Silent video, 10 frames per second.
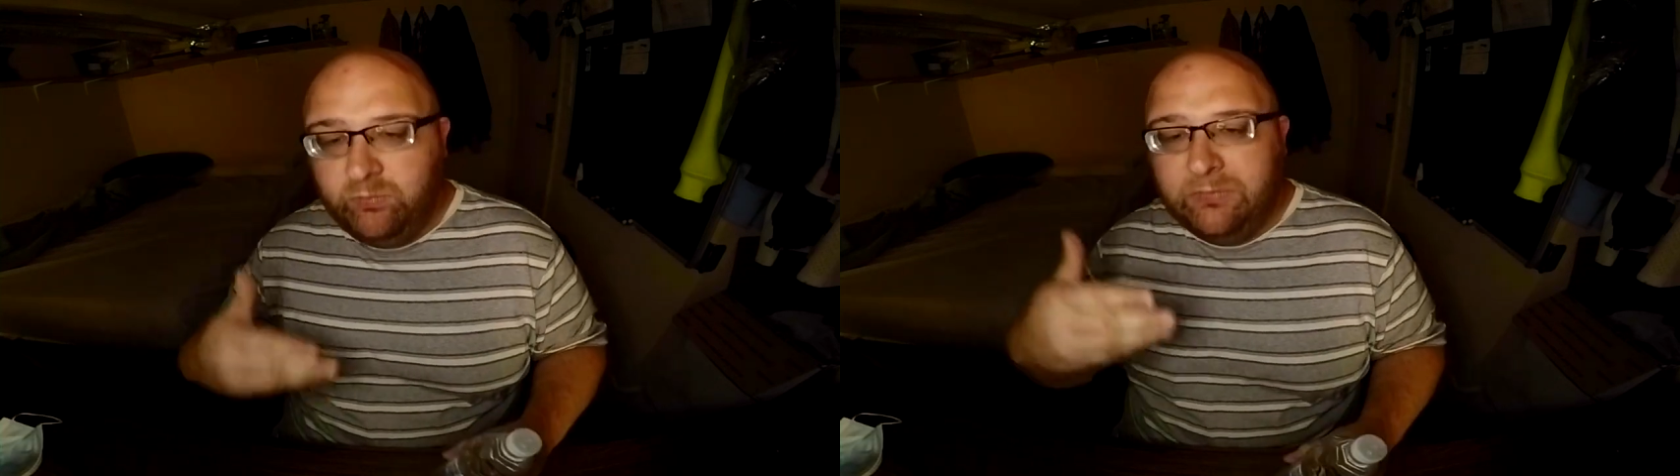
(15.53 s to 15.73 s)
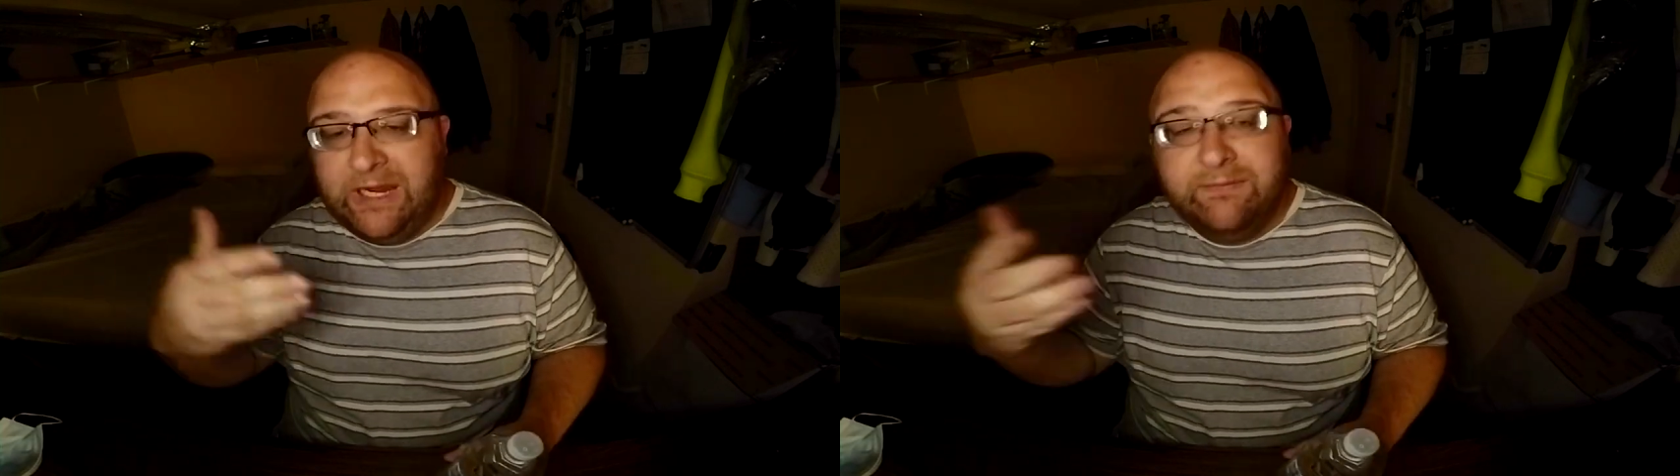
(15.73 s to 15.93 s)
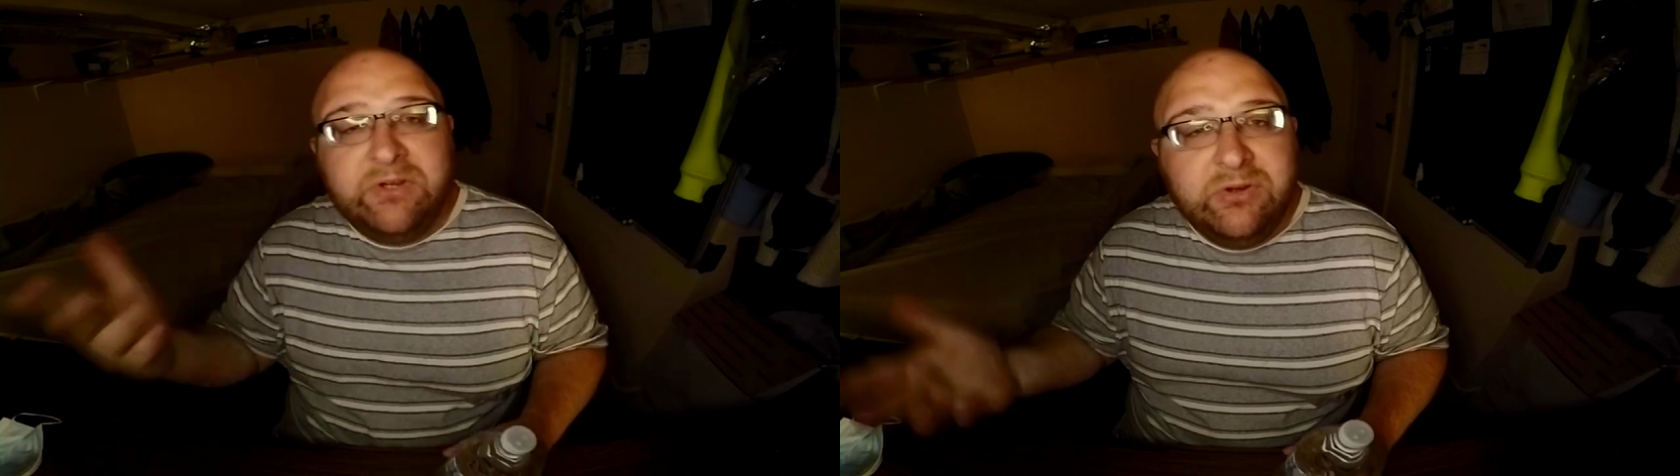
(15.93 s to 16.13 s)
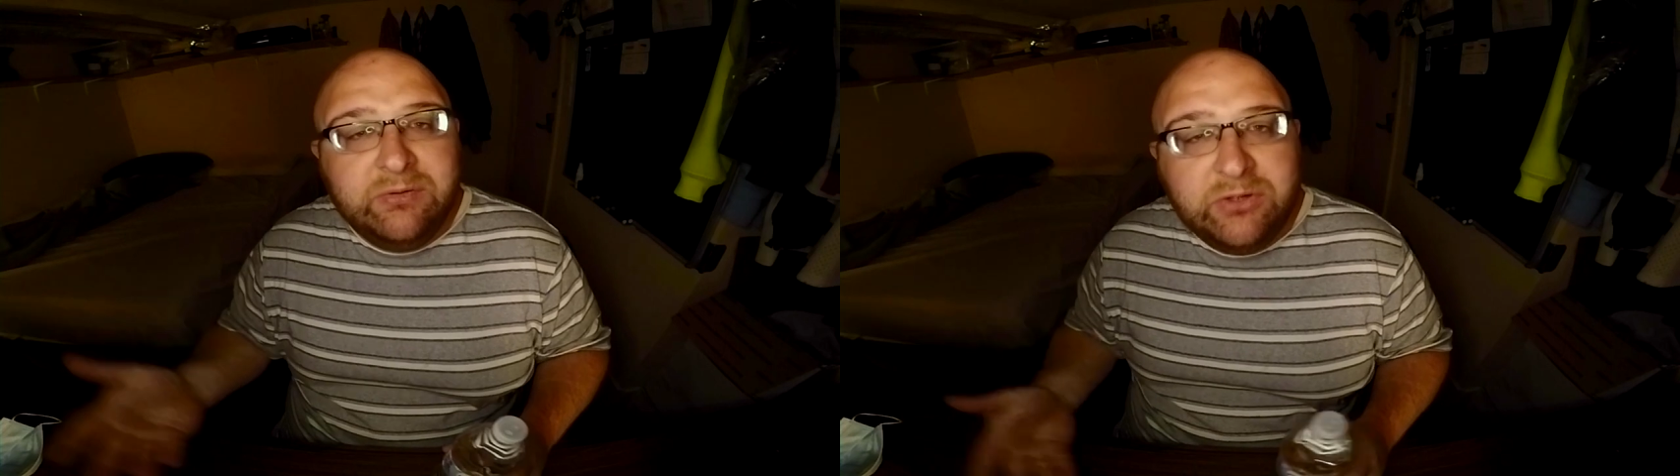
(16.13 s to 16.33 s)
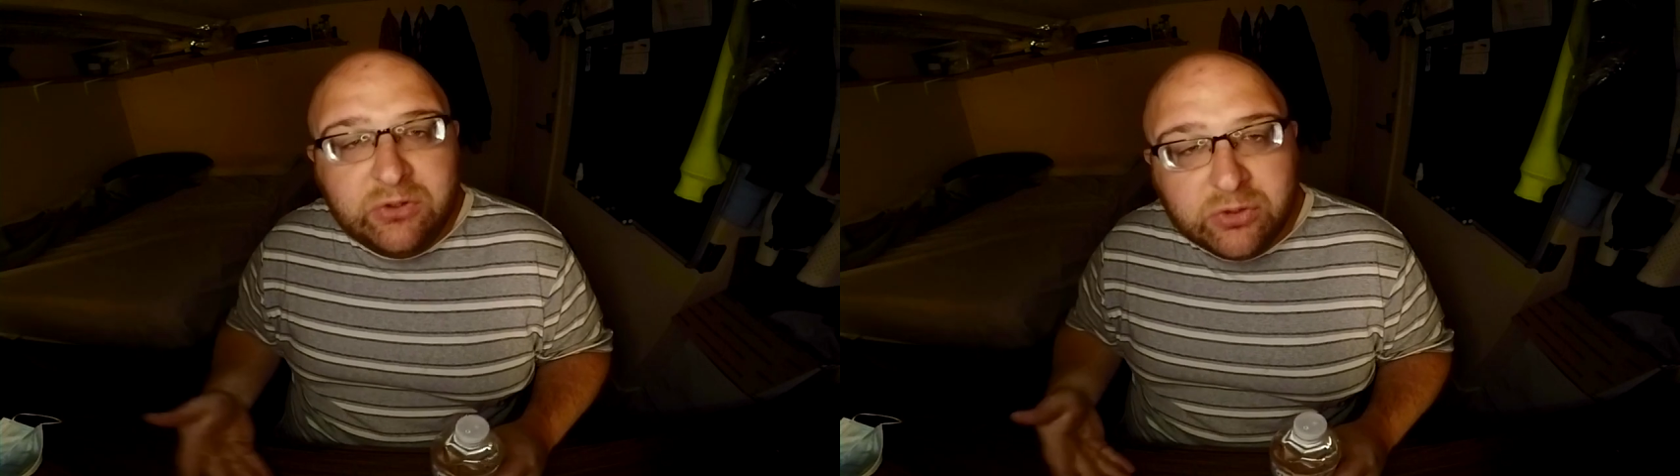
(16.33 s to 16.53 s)
after you
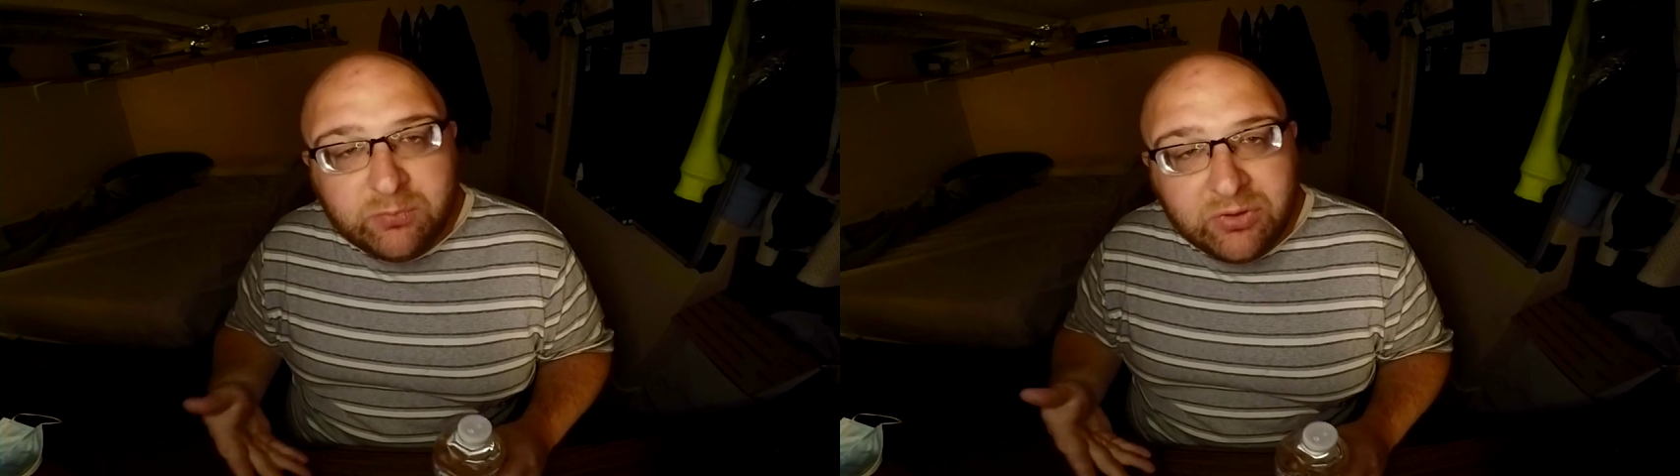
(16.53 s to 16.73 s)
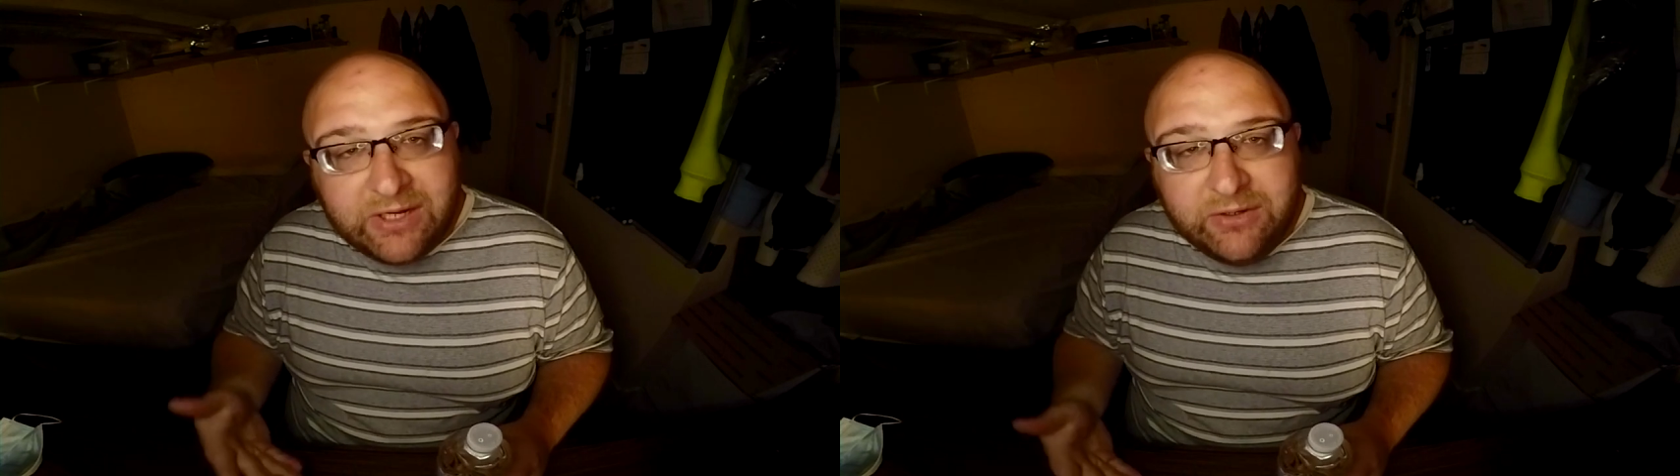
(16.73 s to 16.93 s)
do your blood